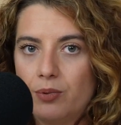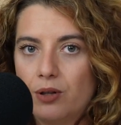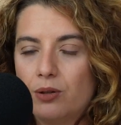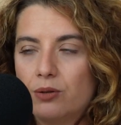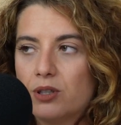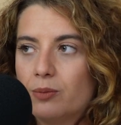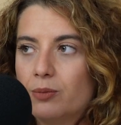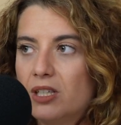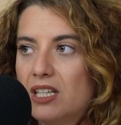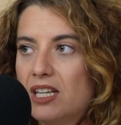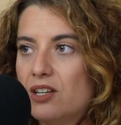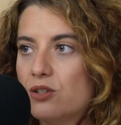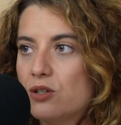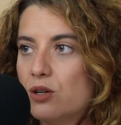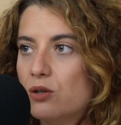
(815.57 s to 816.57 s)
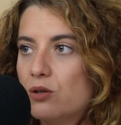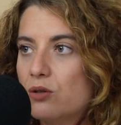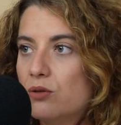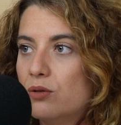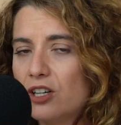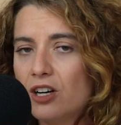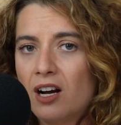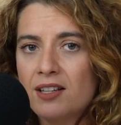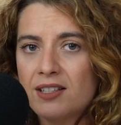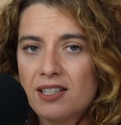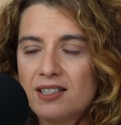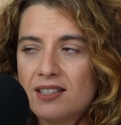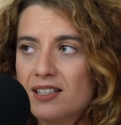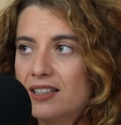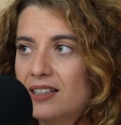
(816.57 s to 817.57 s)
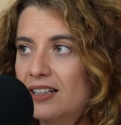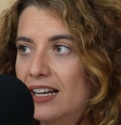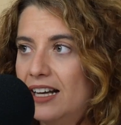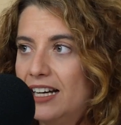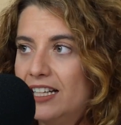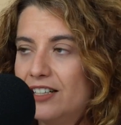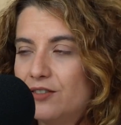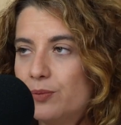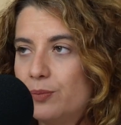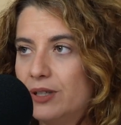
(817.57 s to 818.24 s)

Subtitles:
Oh, communication, oh, content and lives.